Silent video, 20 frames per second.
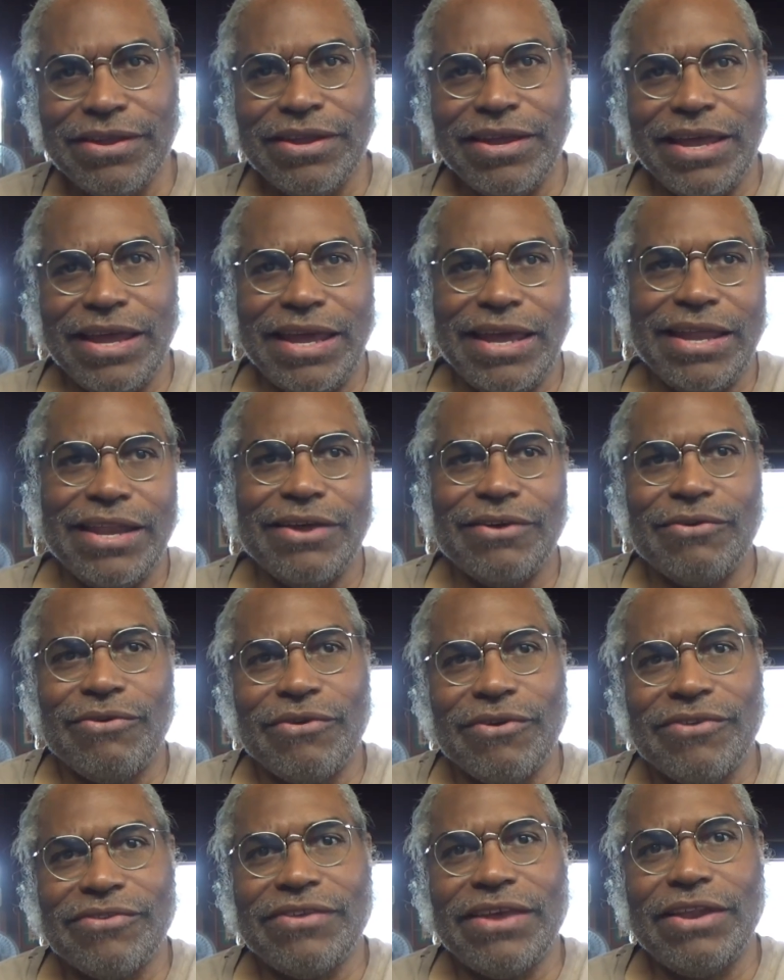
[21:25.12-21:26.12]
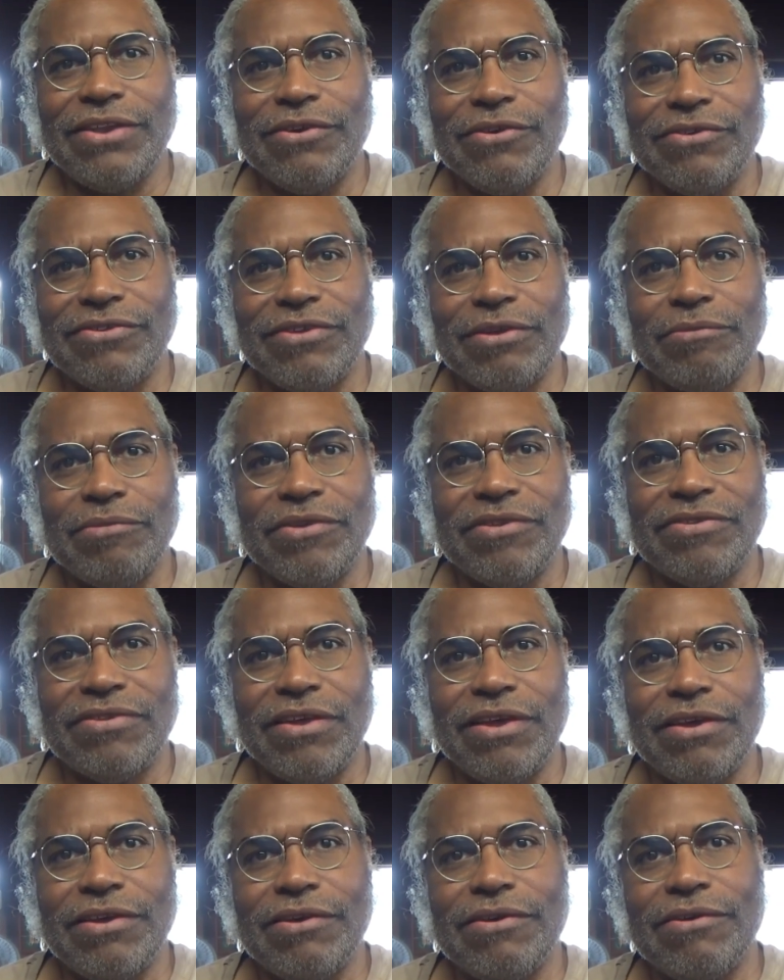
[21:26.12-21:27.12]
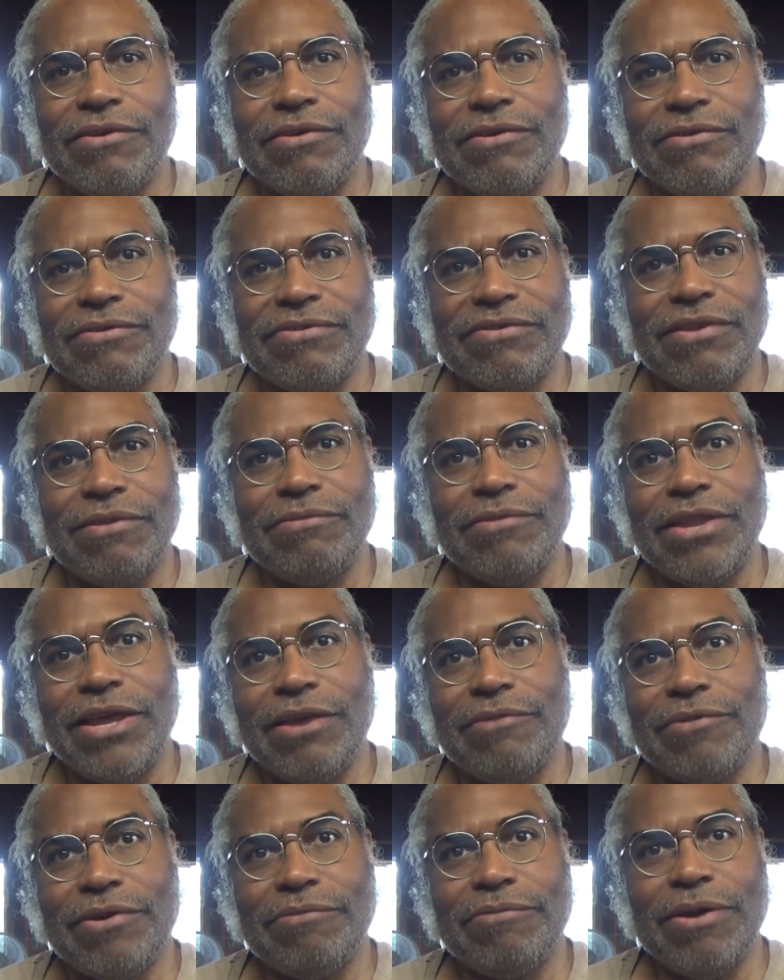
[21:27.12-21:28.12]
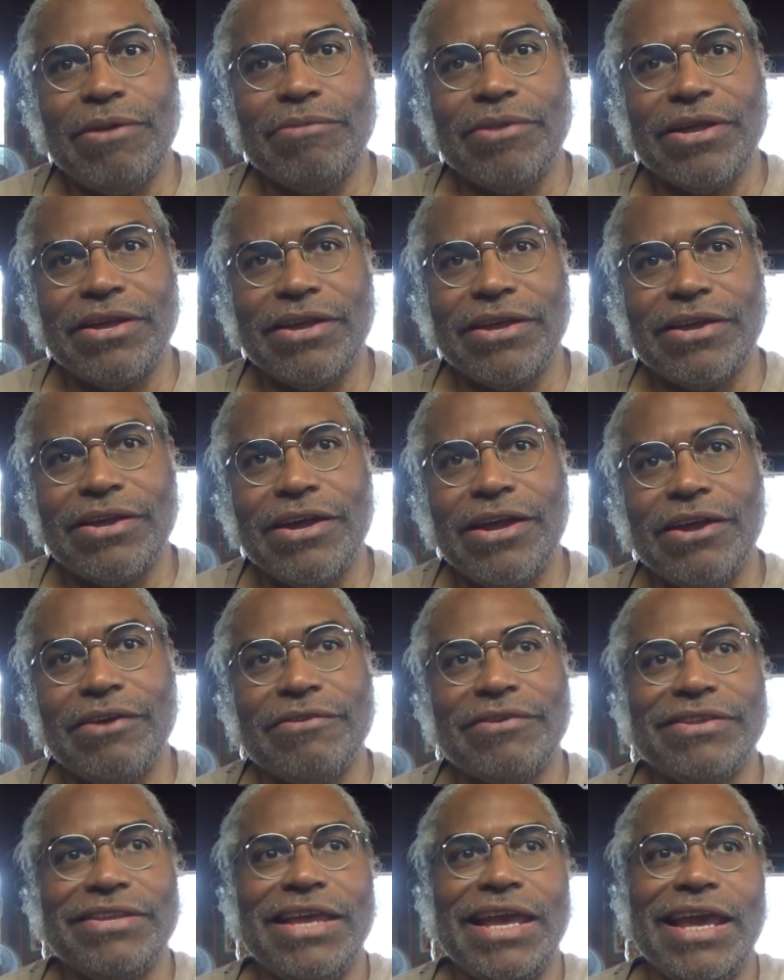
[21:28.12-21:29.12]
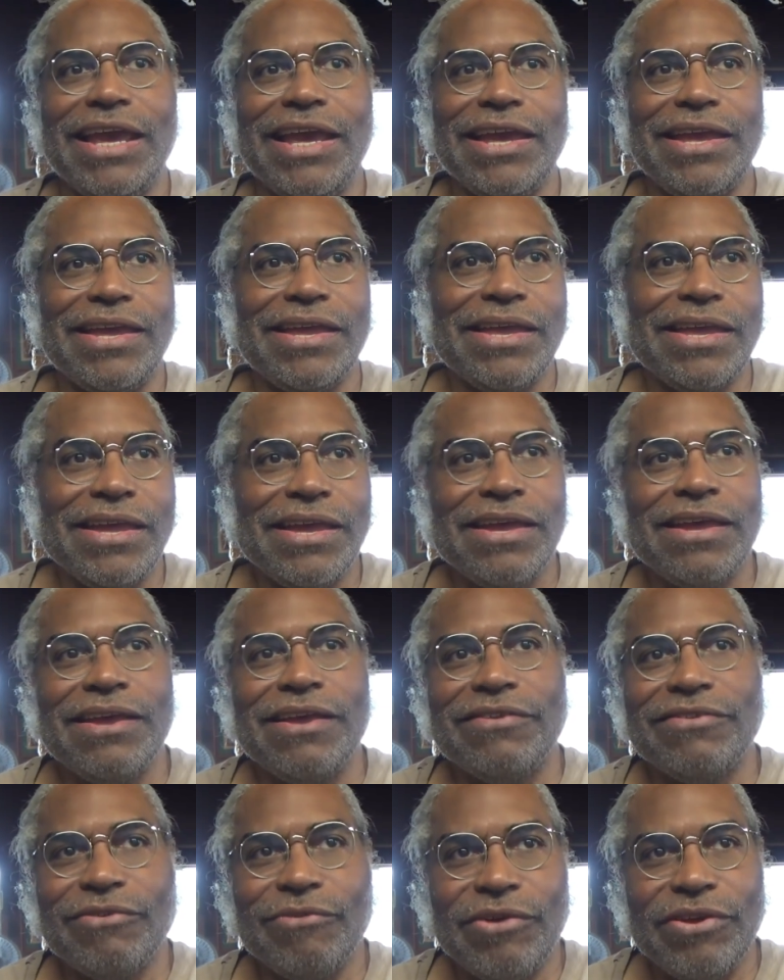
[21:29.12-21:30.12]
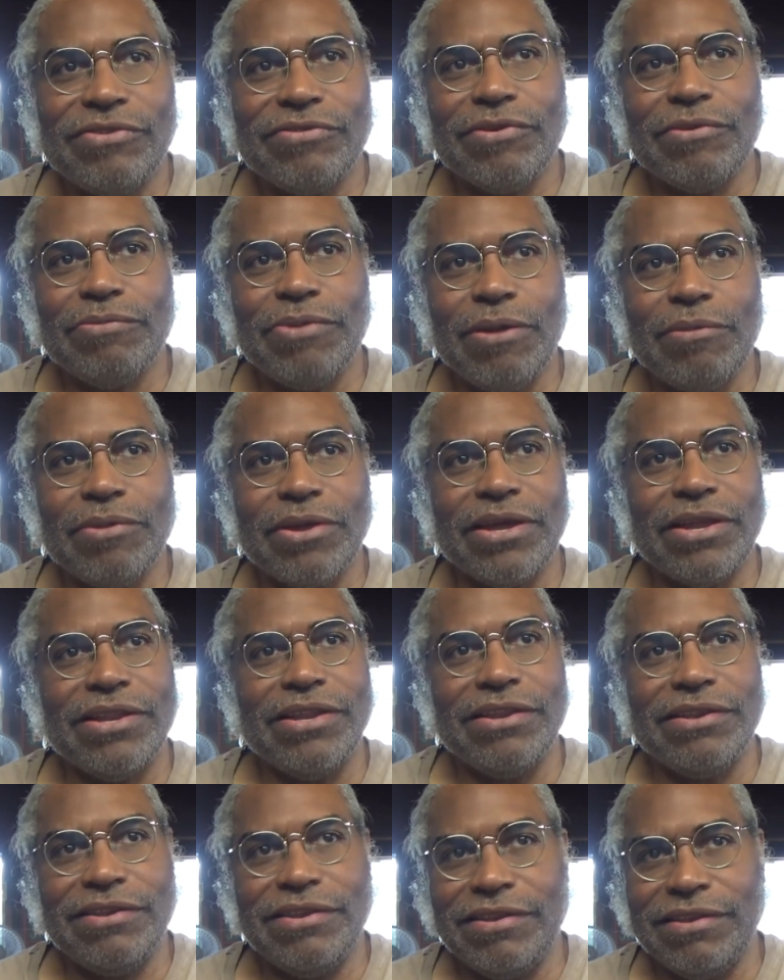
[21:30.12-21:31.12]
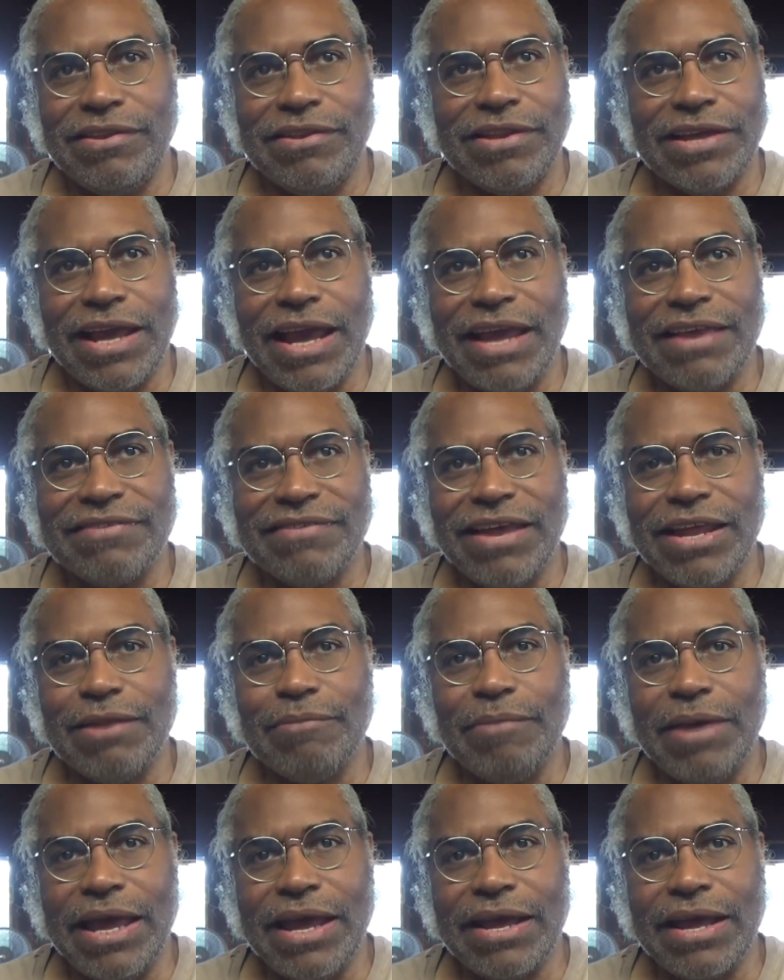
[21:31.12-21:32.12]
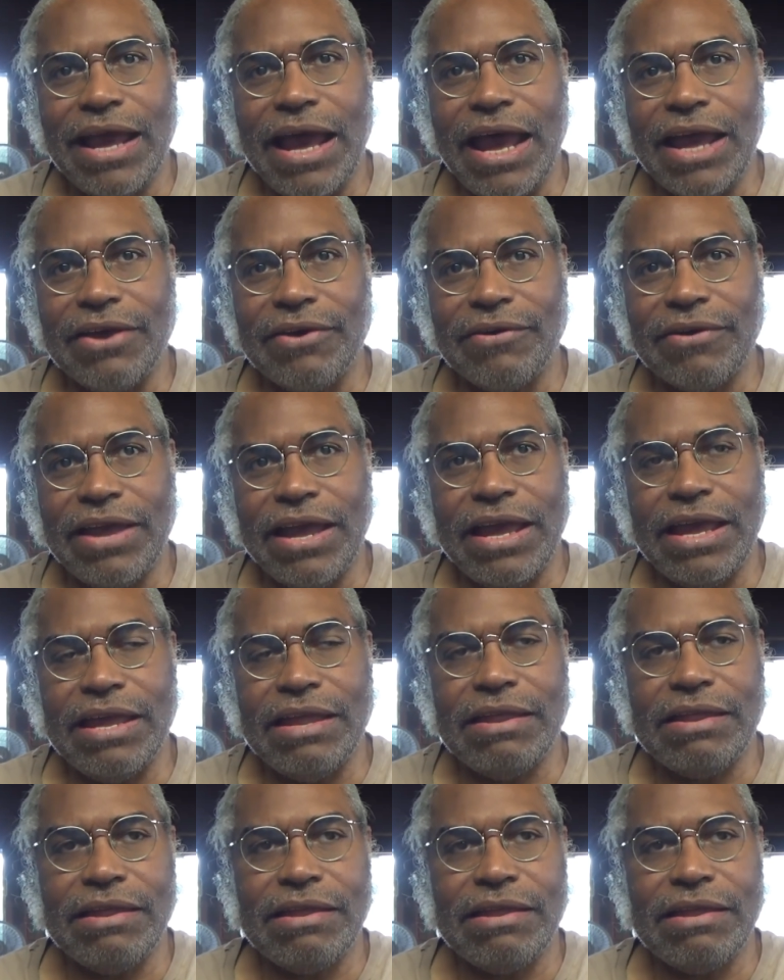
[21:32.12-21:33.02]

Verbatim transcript: and of course, I know some of you say, oh, some damn Republican Congress. Hey, so he's a Republican. The guy's not a bad guy, okay?